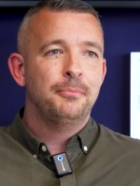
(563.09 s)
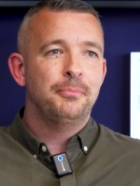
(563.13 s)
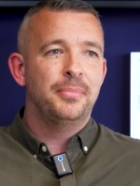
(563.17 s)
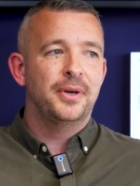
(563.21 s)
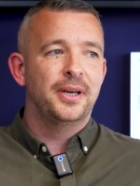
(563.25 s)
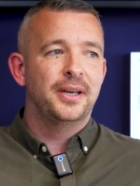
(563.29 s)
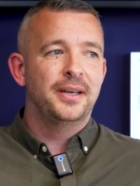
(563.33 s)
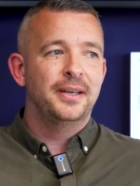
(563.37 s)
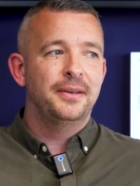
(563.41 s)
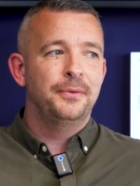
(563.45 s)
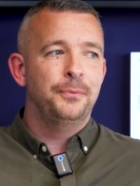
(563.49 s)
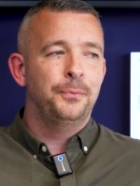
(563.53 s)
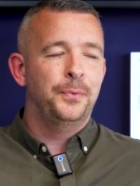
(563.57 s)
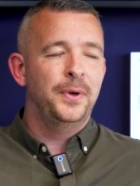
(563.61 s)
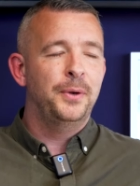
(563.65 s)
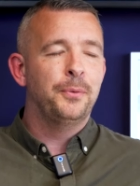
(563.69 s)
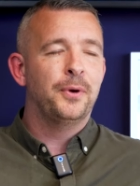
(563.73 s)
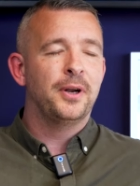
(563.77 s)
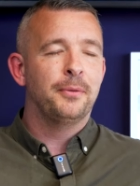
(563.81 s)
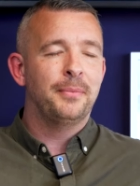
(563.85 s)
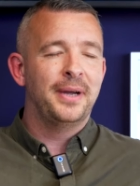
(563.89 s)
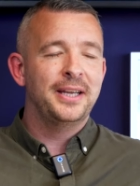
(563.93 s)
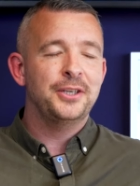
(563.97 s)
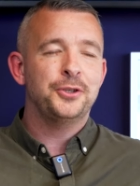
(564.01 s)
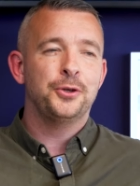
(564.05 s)
But we
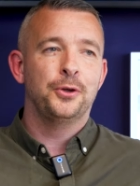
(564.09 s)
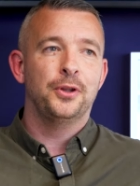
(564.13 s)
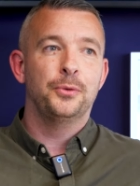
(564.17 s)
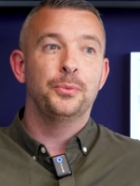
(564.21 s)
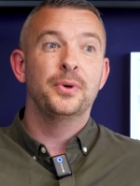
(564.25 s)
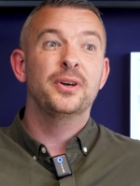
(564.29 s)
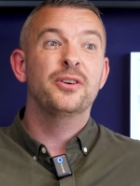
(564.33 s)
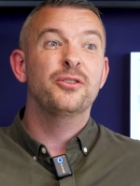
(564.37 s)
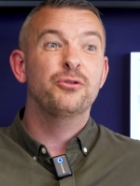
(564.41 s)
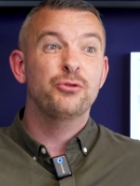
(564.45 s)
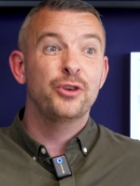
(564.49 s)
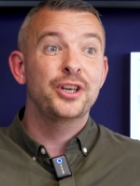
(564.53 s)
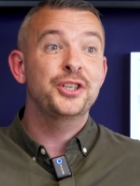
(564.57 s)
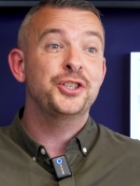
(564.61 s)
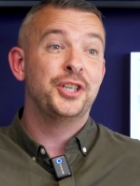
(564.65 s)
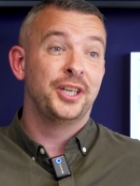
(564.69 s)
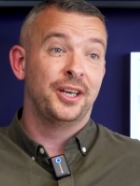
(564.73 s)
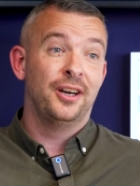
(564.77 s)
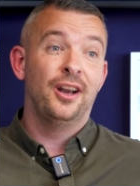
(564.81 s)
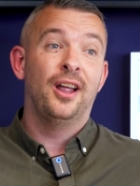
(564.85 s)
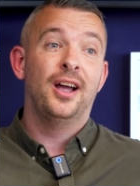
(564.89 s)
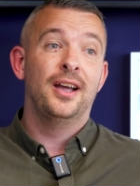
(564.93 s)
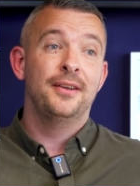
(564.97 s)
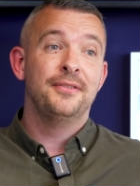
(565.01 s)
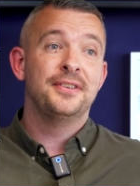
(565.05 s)
want to make sure that we're enriching
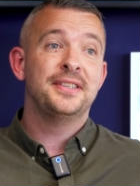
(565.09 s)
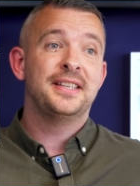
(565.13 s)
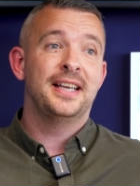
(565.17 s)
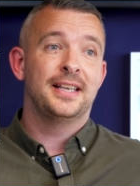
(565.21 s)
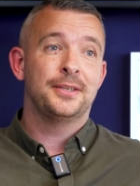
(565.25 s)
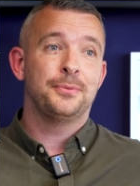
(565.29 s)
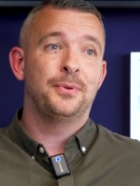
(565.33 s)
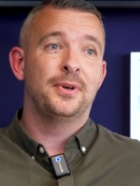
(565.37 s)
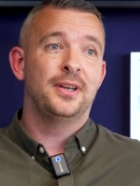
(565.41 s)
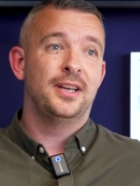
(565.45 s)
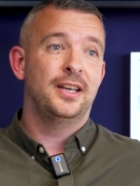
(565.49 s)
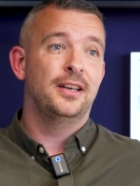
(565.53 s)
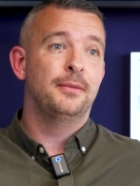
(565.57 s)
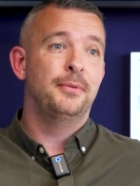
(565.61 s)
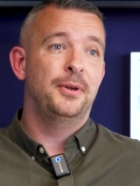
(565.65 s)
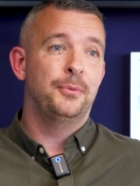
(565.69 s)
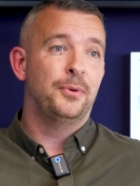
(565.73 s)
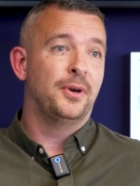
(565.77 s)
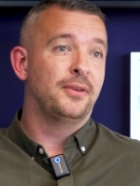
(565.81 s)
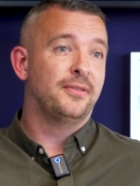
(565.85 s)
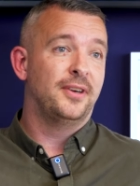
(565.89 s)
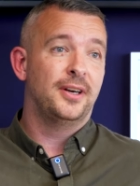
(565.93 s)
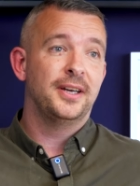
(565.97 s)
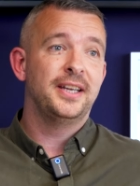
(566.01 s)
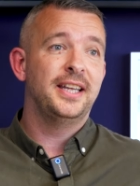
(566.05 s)
lives. That's going to be
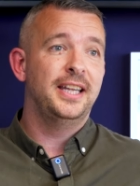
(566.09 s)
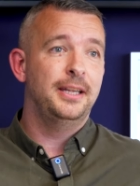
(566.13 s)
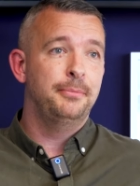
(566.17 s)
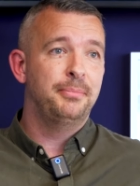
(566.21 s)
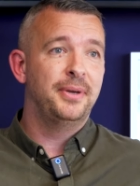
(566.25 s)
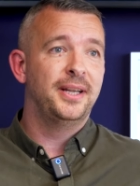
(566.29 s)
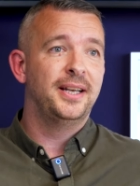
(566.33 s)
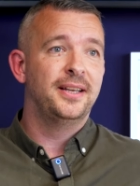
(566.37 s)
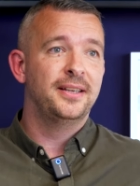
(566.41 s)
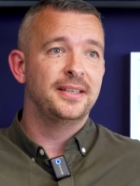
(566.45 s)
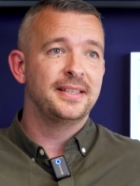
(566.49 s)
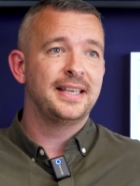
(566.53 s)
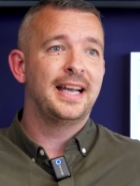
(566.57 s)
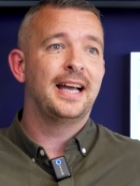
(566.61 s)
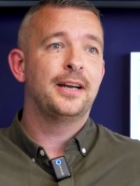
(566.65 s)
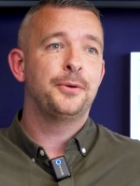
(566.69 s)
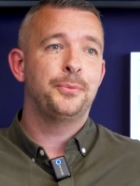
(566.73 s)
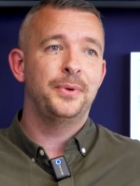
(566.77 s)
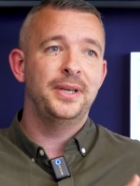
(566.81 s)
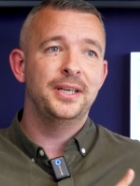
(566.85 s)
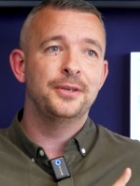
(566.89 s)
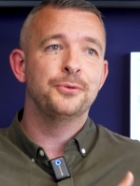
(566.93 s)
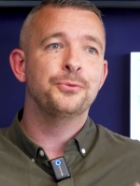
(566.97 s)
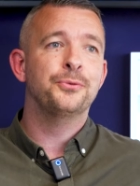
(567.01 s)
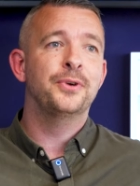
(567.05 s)
one of our key pillars. How do
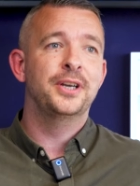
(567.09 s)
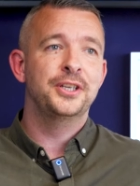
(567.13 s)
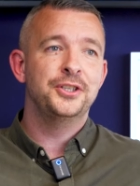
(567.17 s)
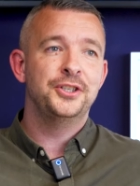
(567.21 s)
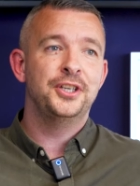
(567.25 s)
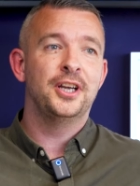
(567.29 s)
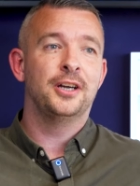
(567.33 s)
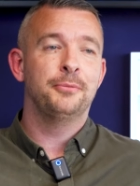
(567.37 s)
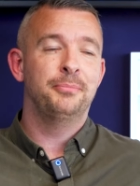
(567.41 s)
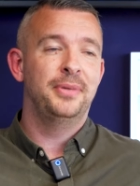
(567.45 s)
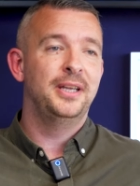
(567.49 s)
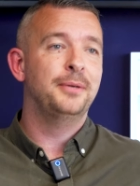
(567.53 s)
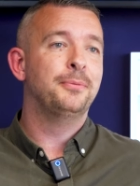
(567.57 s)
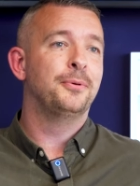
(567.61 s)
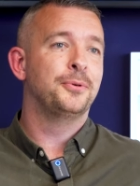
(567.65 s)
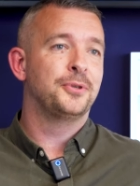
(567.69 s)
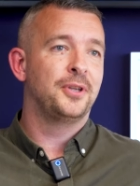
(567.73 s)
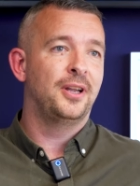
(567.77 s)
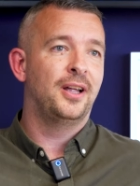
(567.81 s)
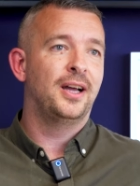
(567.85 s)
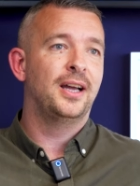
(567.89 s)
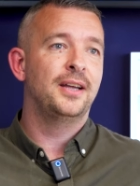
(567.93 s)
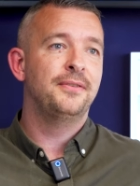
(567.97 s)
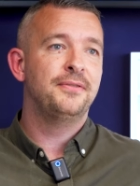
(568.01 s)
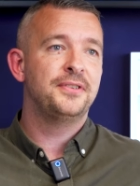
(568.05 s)
we enrich young people's
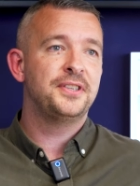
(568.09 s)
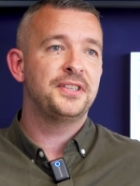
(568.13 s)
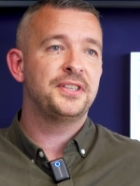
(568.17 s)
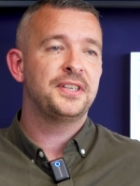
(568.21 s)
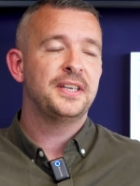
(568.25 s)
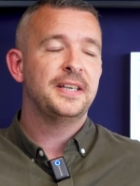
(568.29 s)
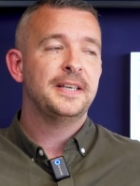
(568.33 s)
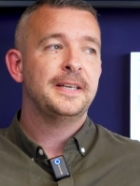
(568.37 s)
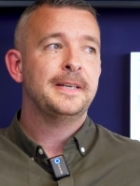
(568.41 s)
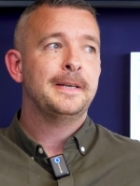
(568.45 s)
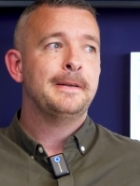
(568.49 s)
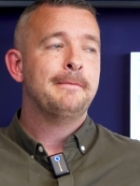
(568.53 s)
lives?